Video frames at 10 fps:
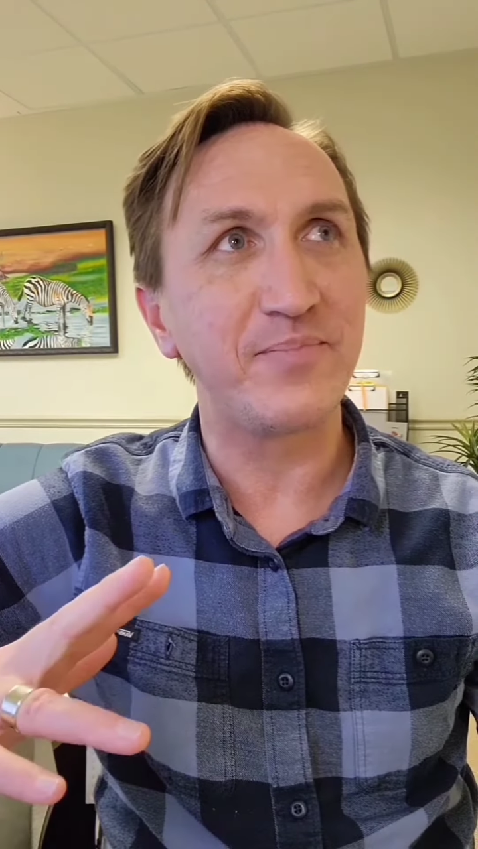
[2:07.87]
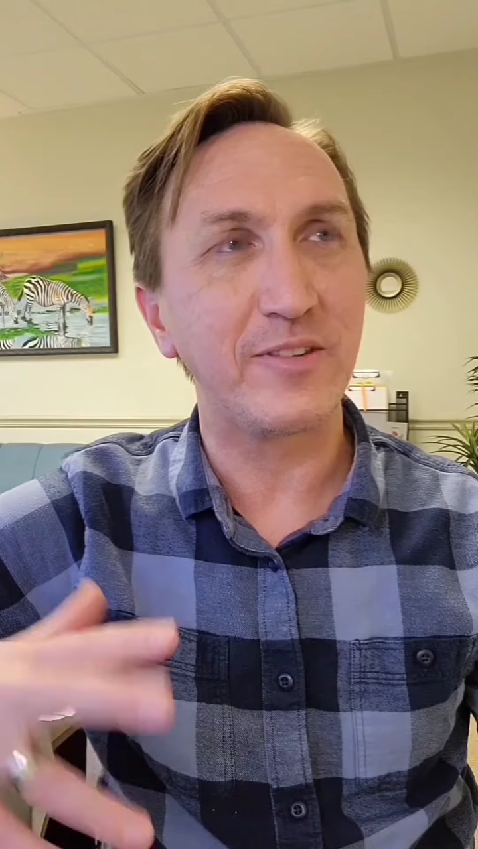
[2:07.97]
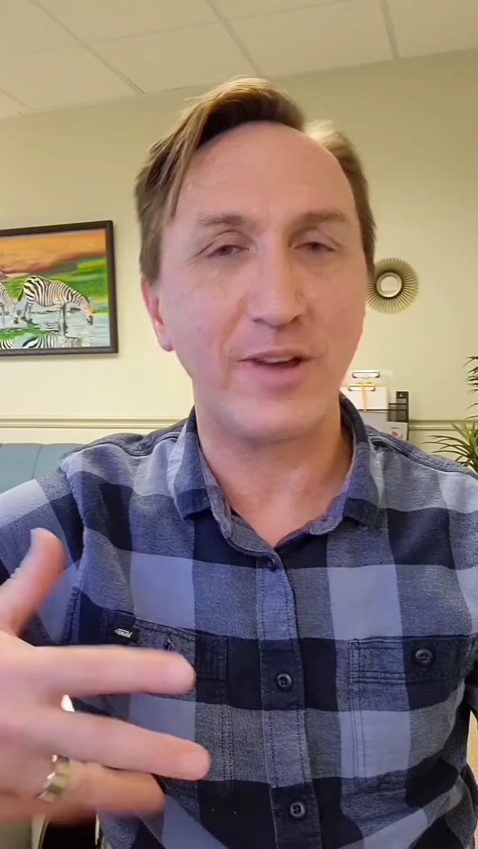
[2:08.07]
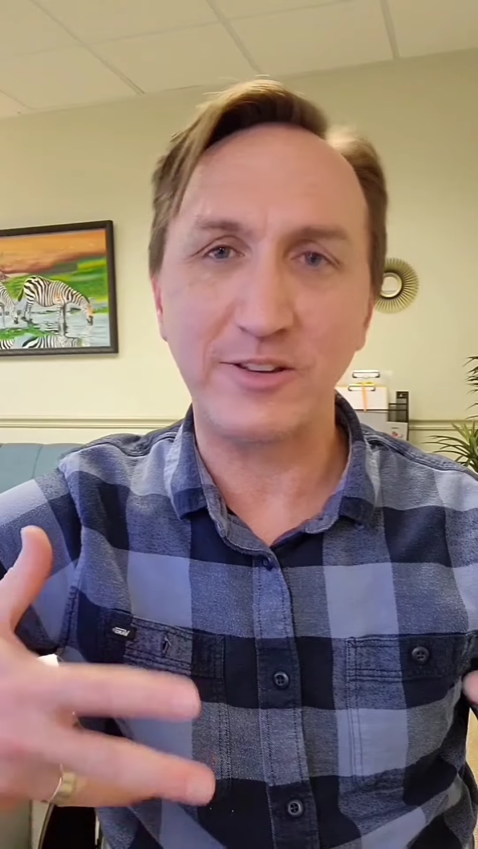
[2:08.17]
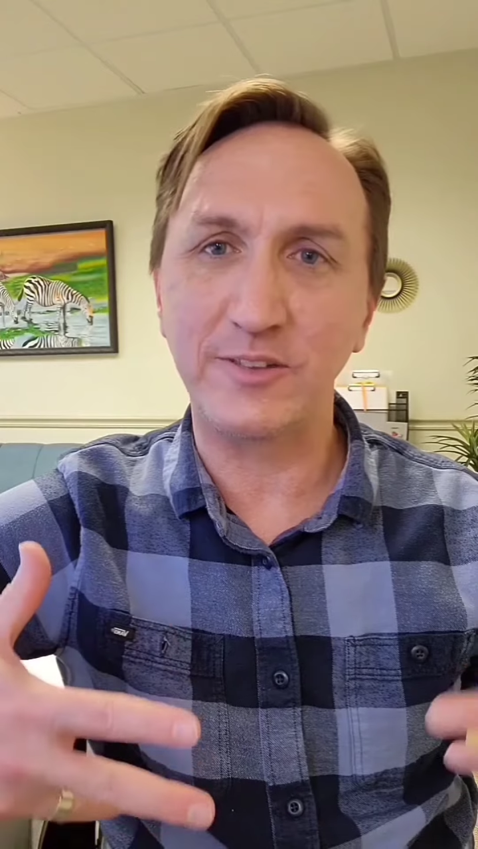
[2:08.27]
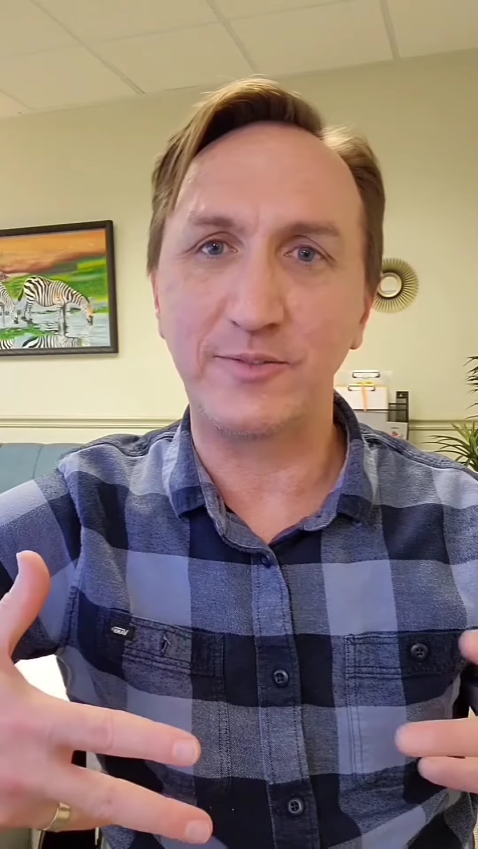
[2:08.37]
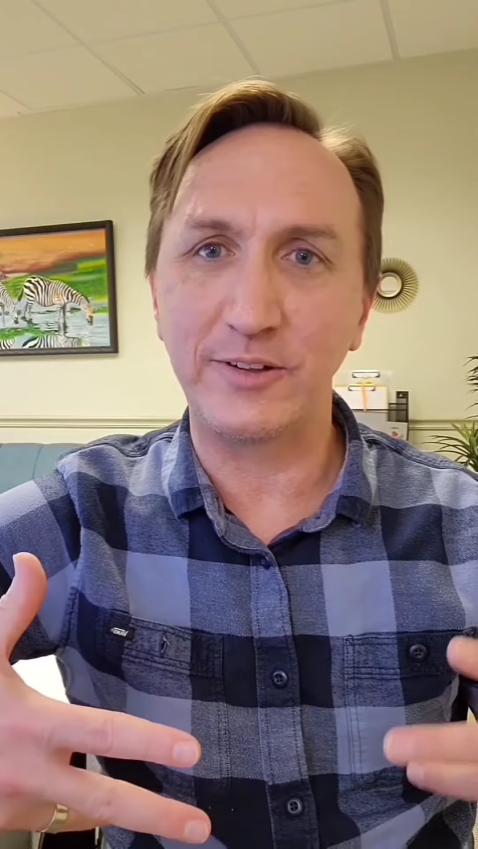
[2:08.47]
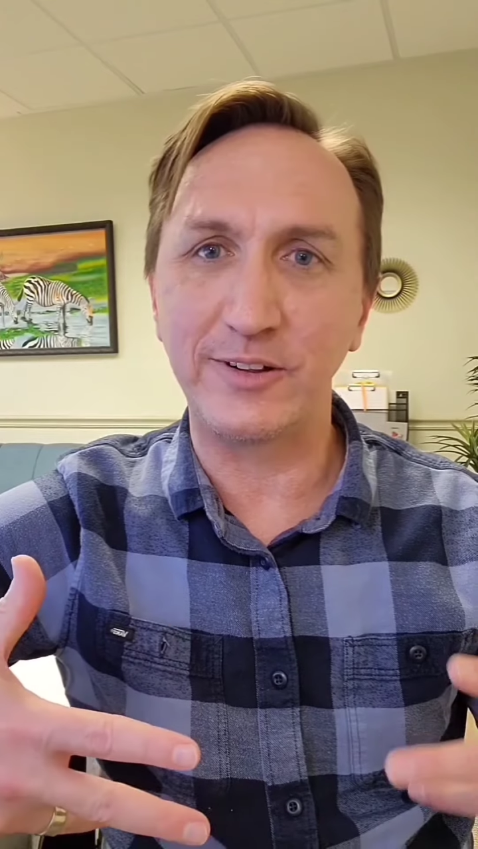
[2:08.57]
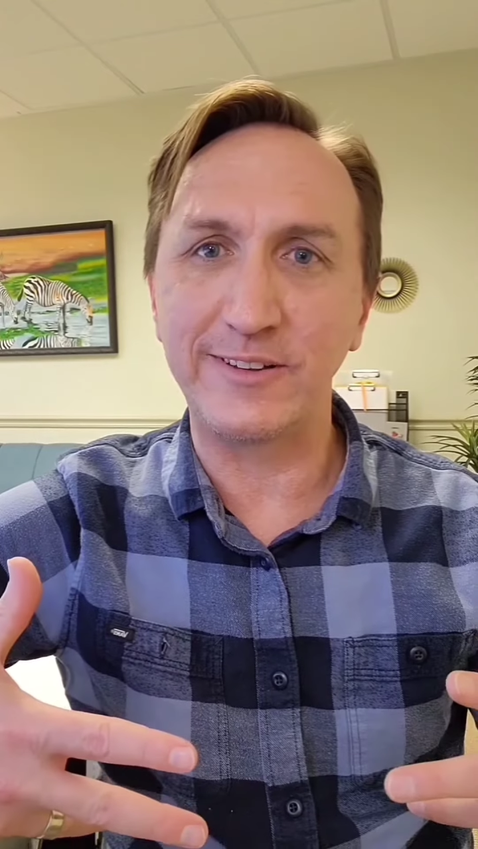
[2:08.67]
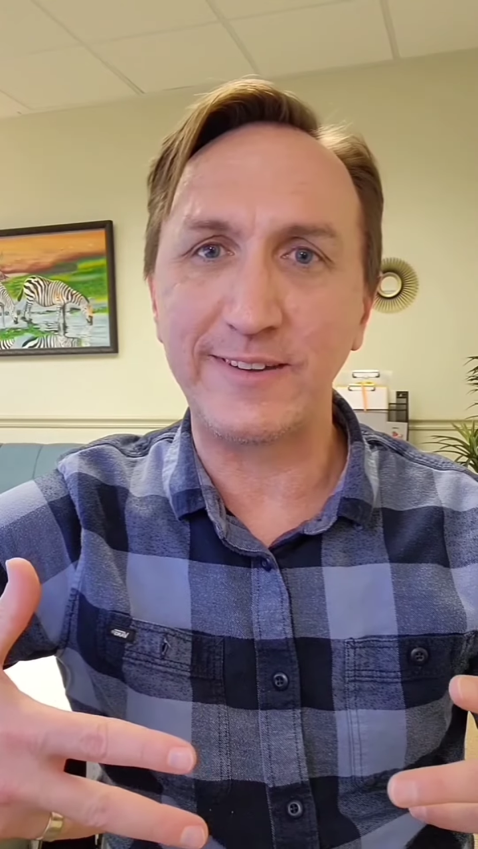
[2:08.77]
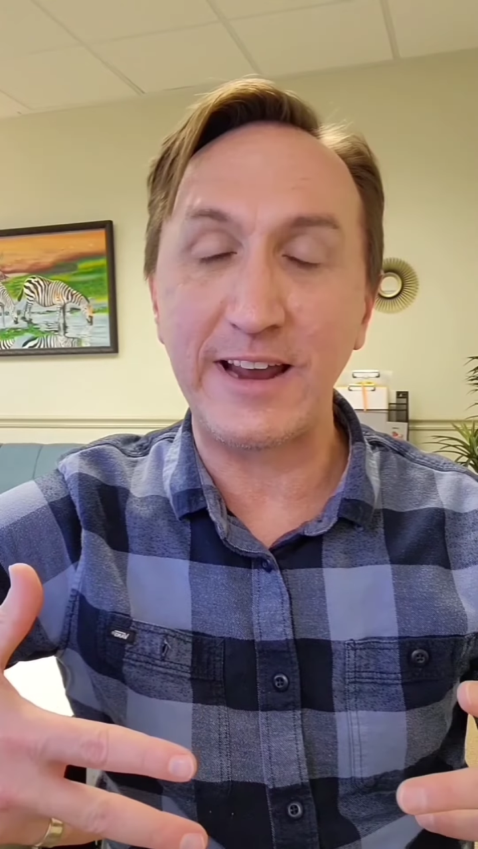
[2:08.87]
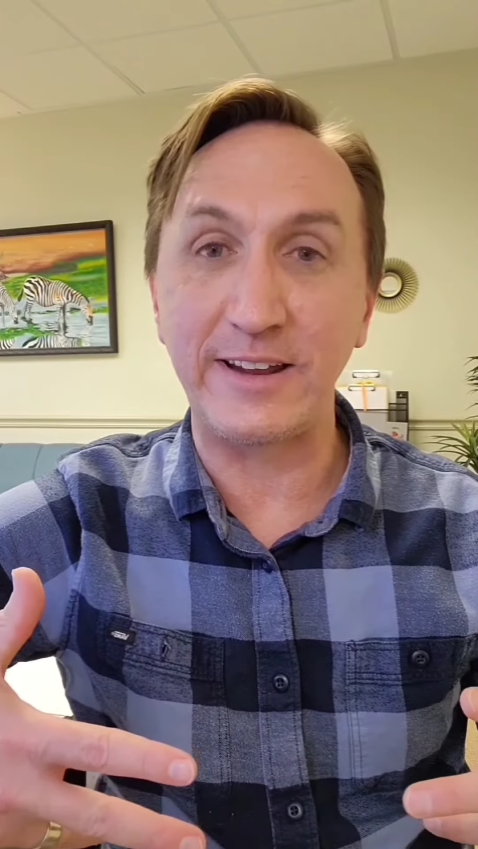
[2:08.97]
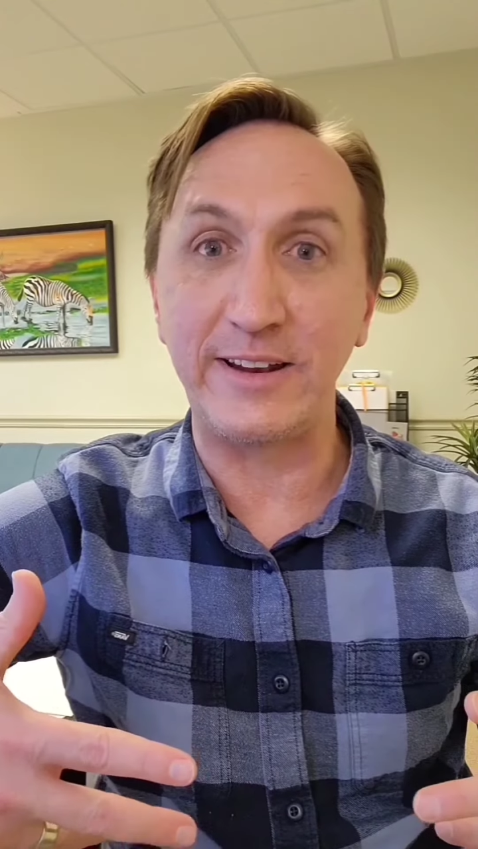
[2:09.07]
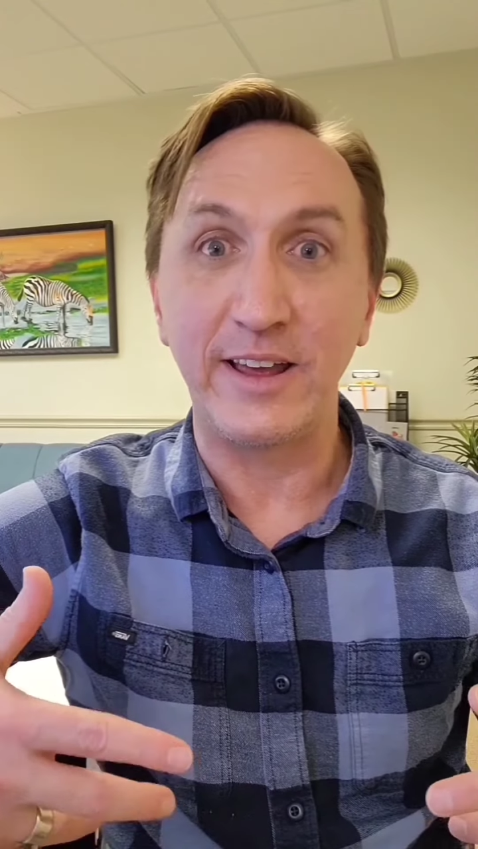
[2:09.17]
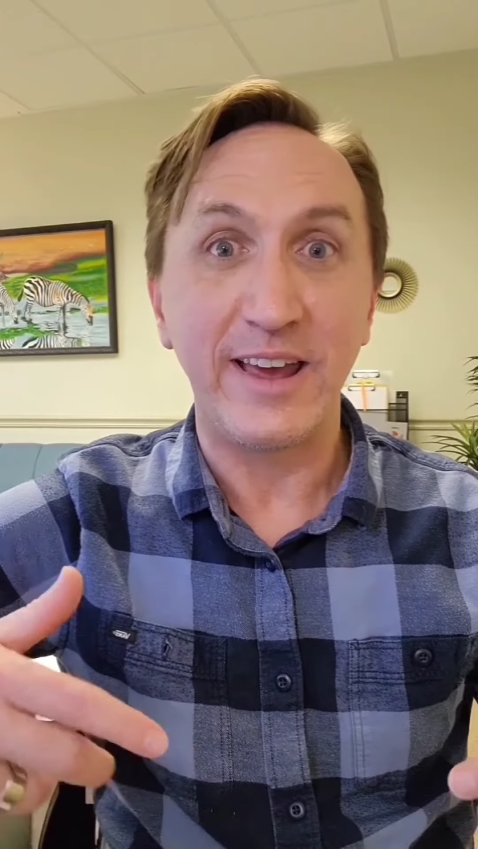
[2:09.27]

So I just feel excited.